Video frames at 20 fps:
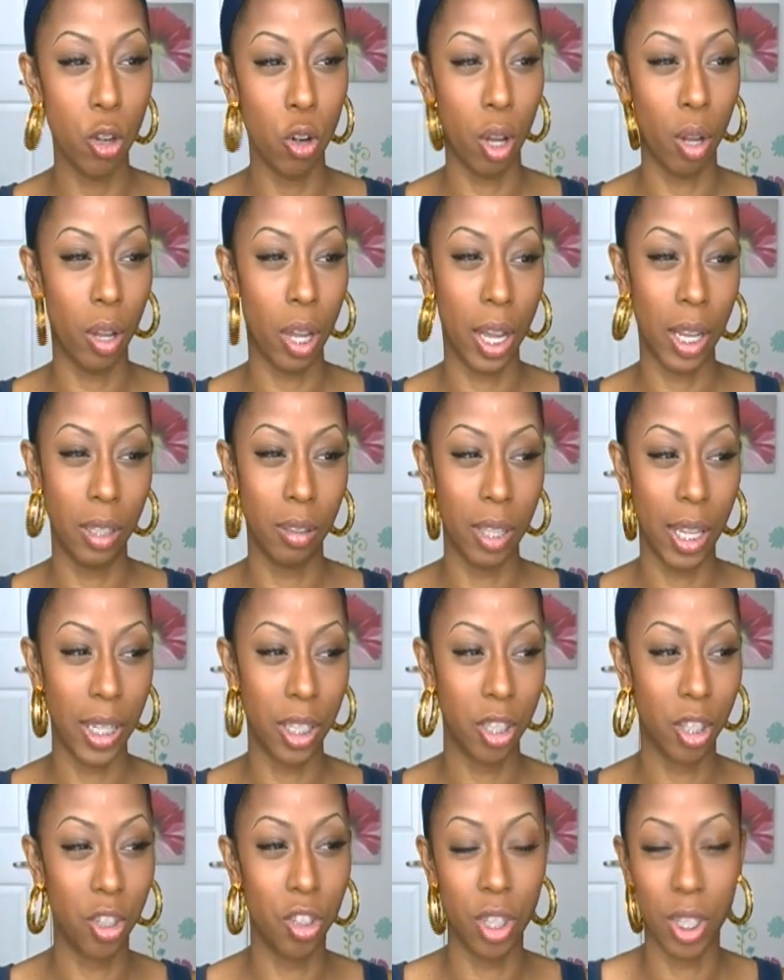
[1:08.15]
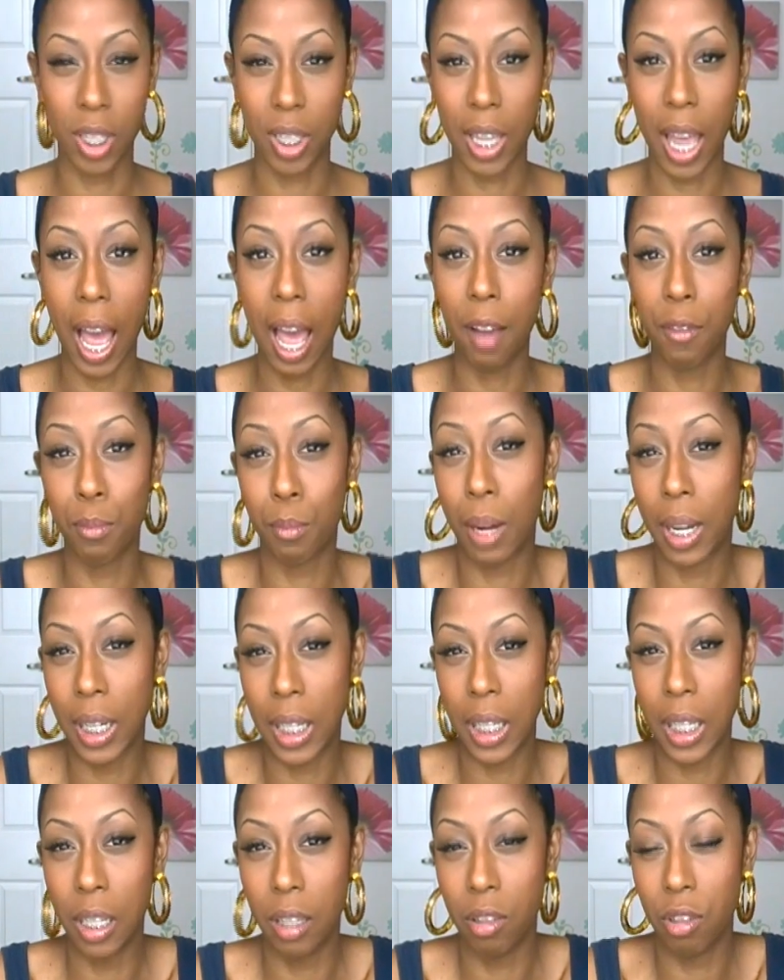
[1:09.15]
You know, I like to just have
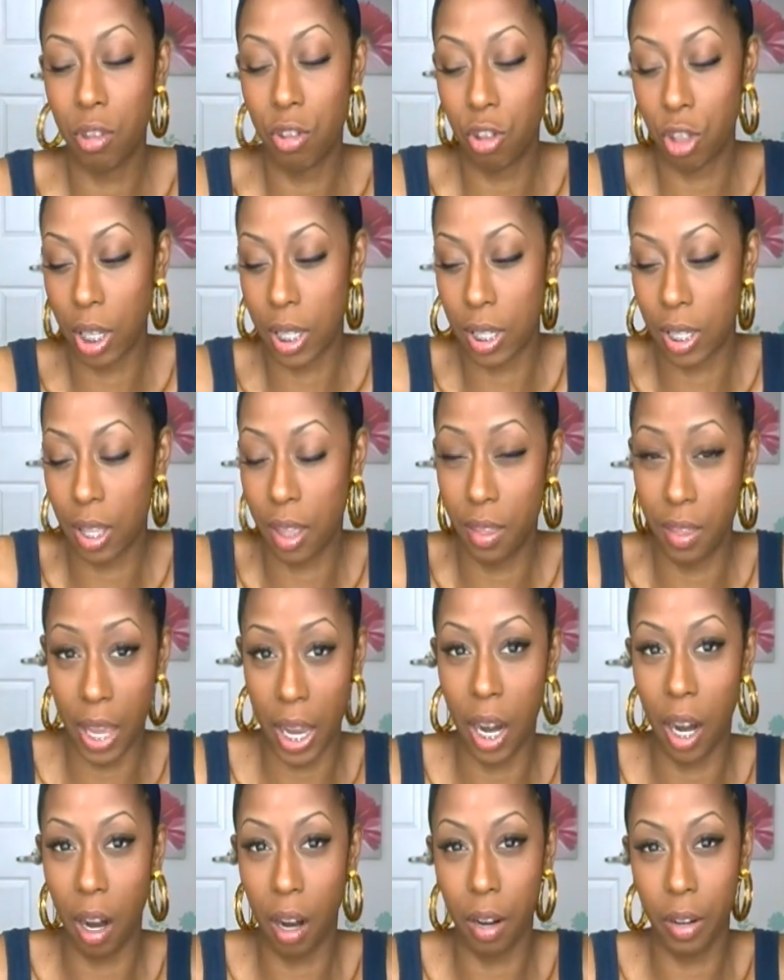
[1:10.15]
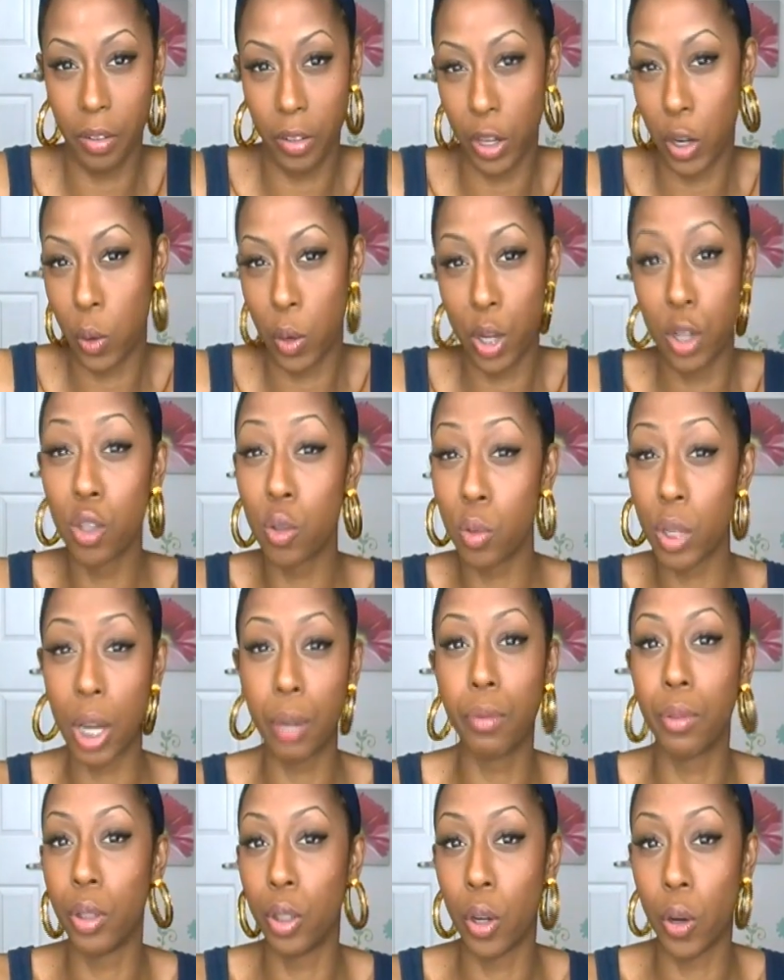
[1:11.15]
money just there, you know, because you
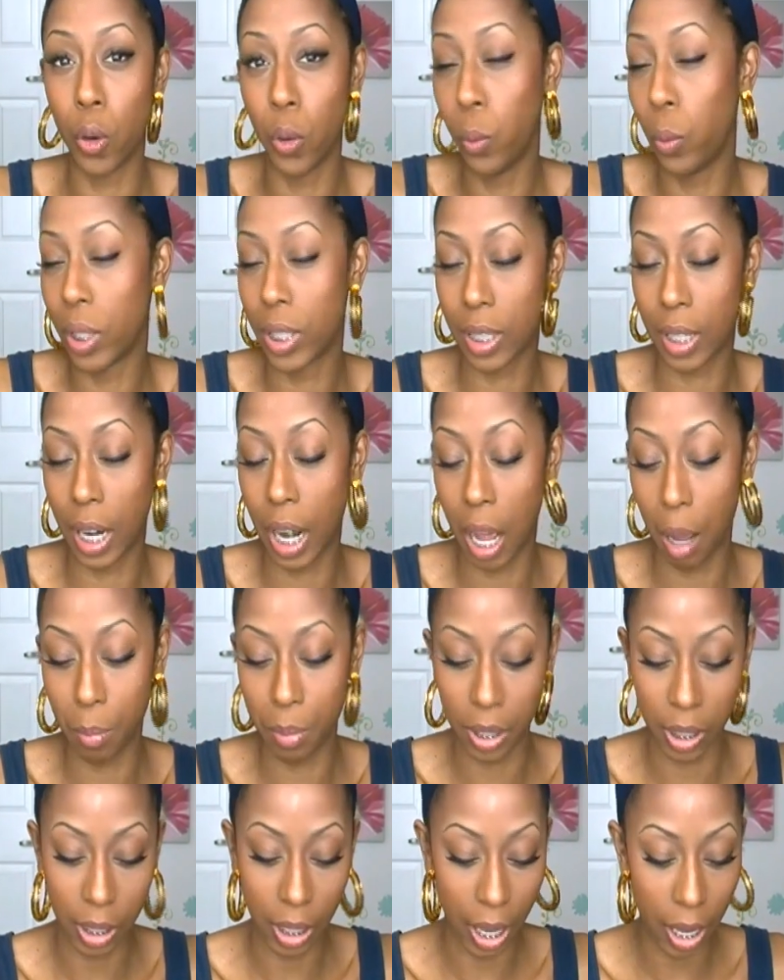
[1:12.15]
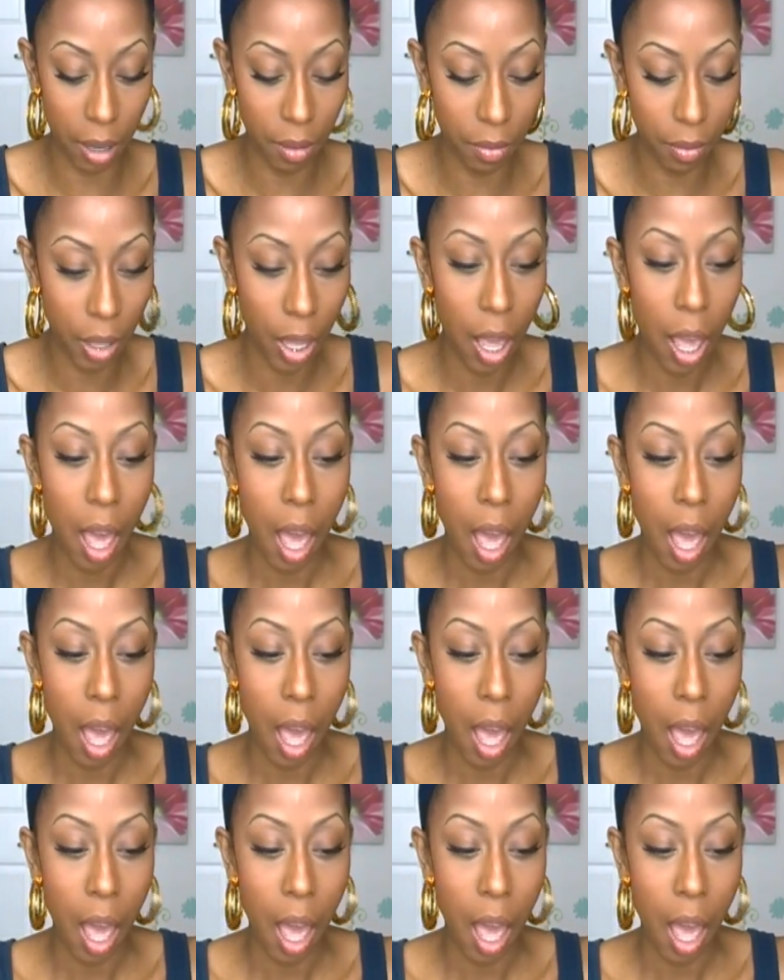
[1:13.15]
never know what's going to happen in life.